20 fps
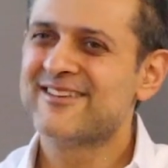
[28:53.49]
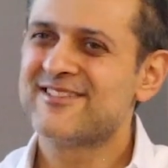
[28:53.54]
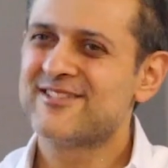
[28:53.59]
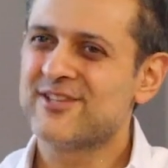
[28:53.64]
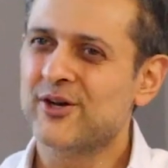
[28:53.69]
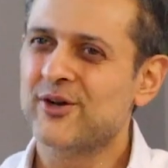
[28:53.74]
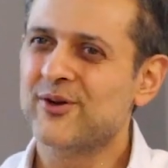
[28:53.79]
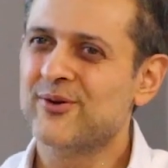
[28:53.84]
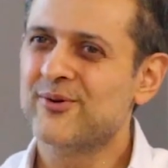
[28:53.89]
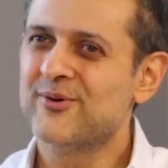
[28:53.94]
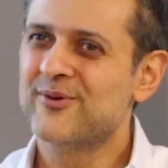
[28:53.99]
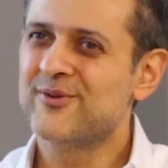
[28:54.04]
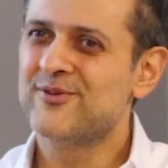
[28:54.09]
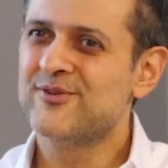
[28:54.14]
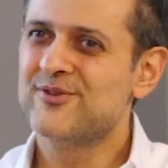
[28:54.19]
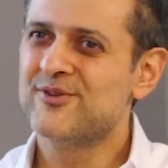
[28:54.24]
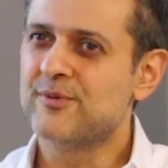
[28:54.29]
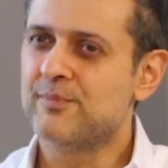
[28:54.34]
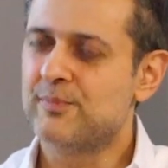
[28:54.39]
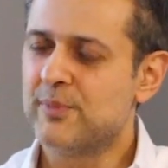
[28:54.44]
So
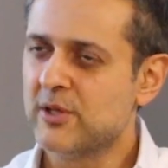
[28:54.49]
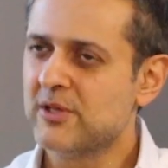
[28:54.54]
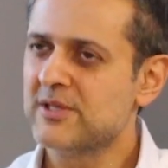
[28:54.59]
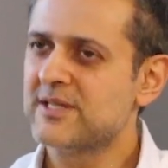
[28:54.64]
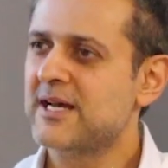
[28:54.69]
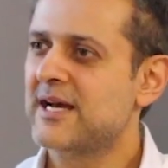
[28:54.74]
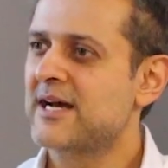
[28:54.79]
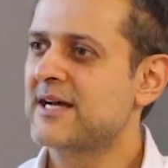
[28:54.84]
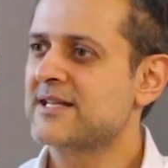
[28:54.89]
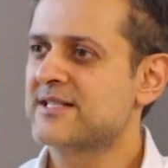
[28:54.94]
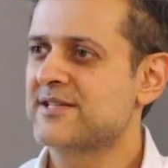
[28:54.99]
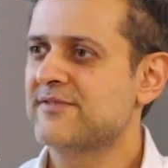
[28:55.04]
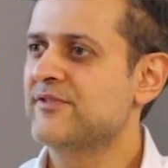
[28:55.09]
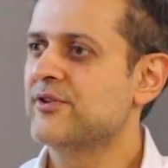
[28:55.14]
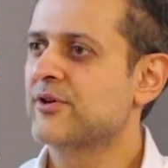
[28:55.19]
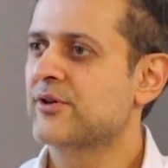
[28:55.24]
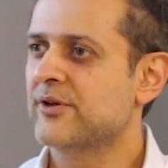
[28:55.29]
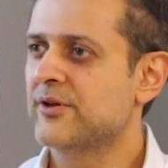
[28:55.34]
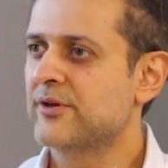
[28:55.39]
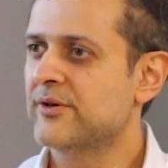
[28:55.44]
you build it as if
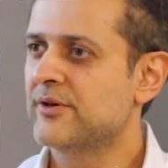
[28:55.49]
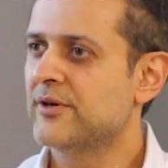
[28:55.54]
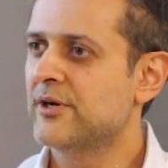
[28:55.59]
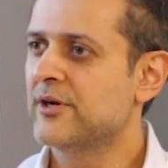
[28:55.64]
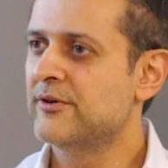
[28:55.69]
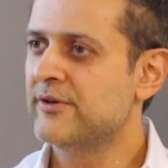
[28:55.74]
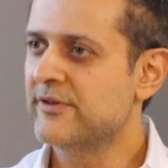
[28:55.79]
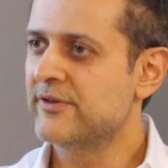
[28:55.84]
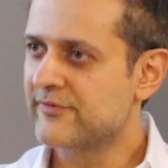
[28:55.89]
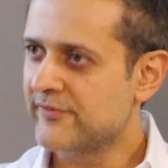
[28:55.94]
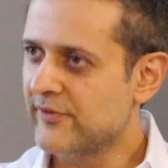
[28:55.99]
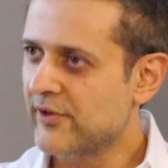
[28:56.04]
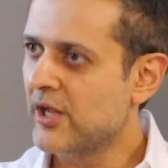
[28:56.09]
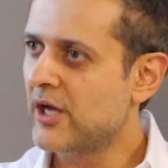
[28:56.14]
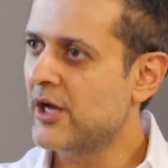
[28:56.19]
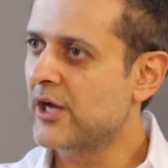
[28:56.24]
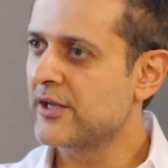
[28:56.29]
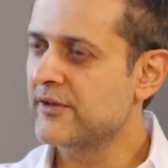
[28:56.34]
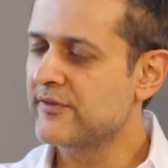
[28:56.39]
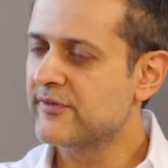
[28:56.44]
you're going to own it for
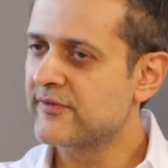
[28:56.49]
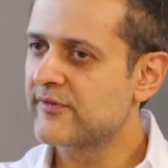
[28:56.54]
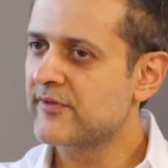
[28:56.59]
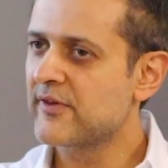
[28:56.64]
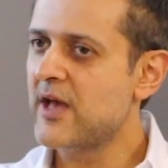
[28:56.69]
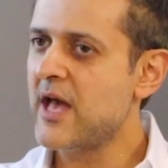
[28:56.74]
life.